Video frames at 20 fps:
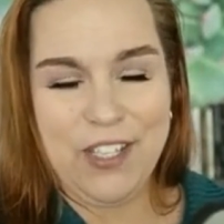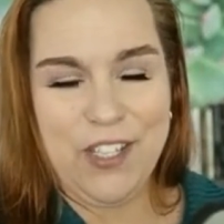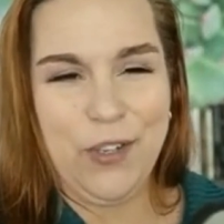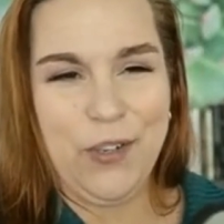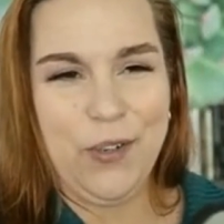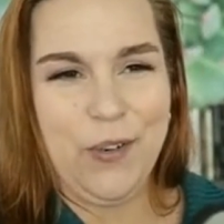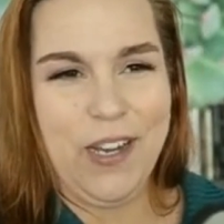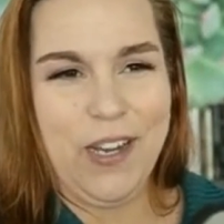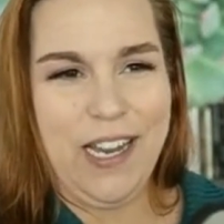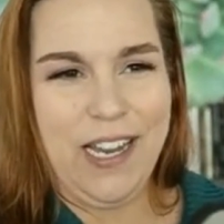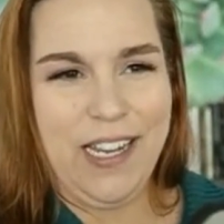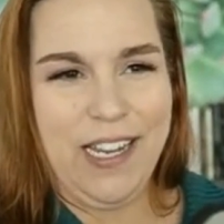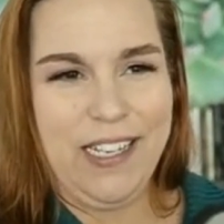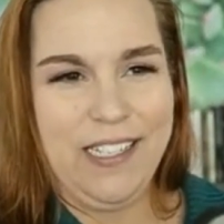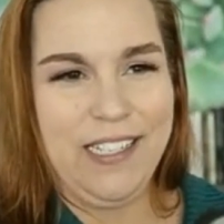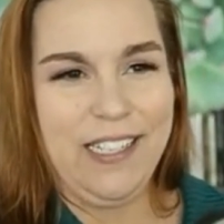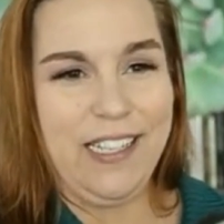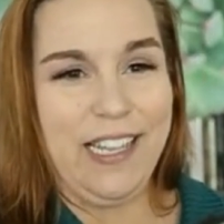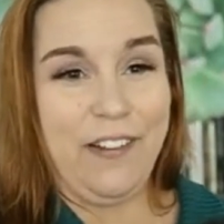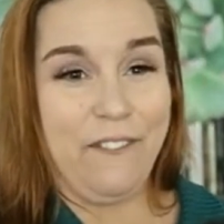So
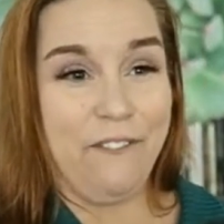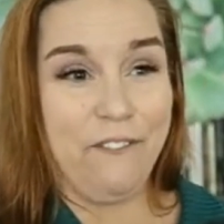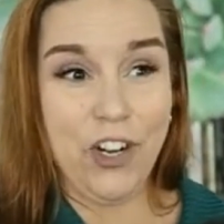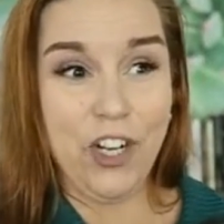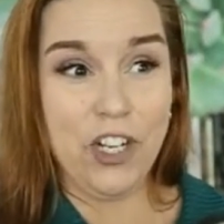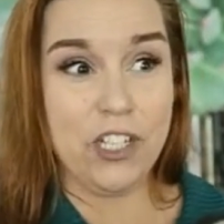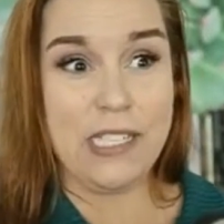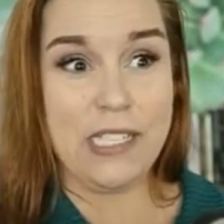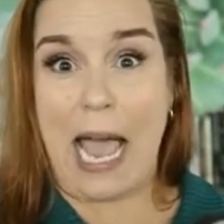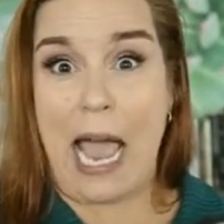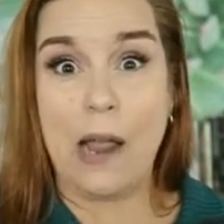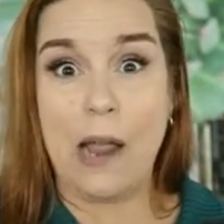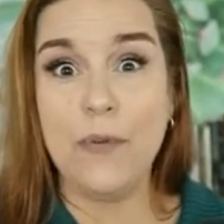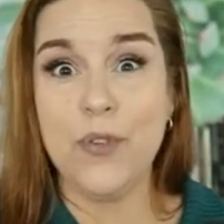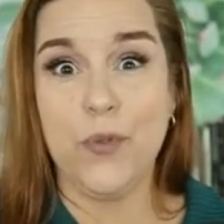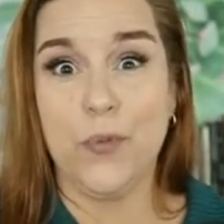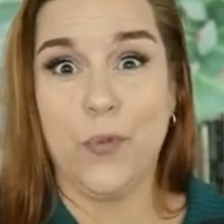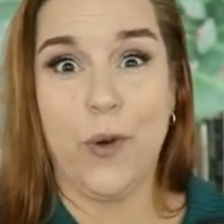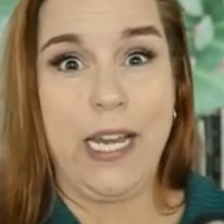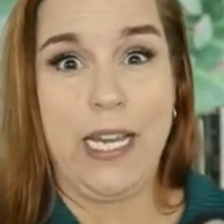at first, I
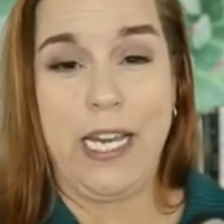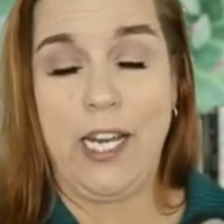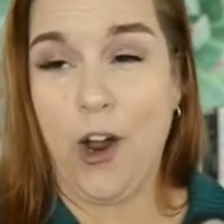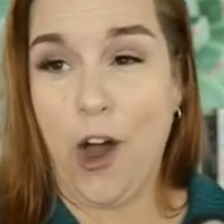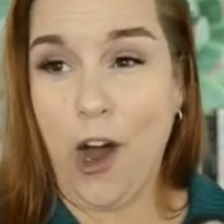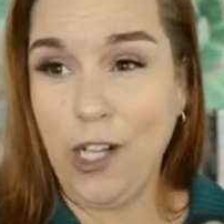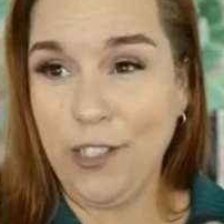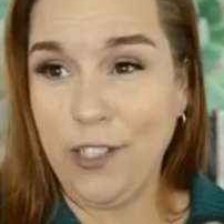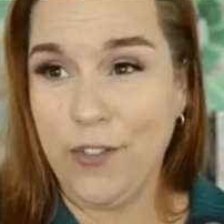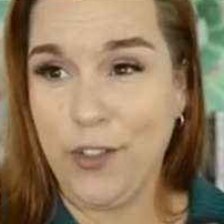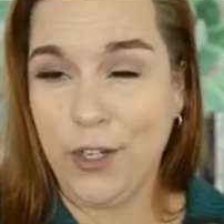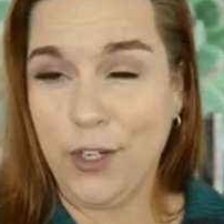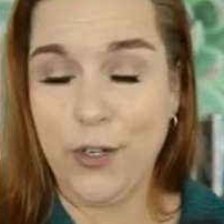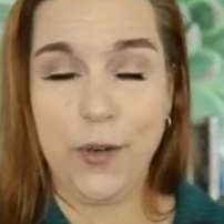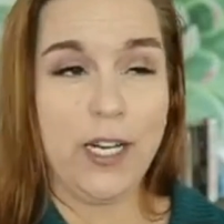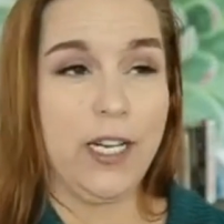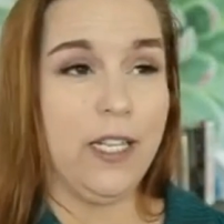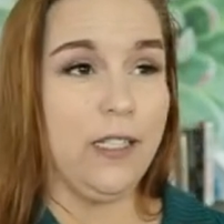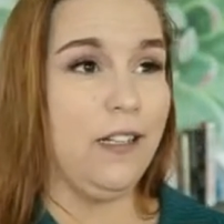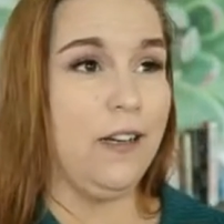was writing all of the
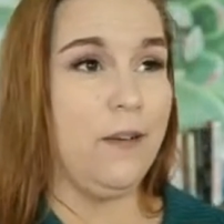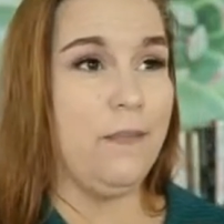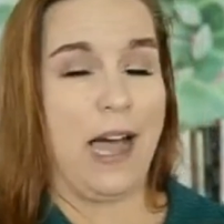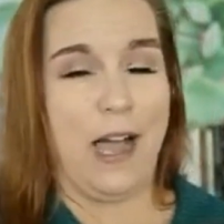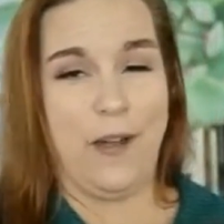curriculum,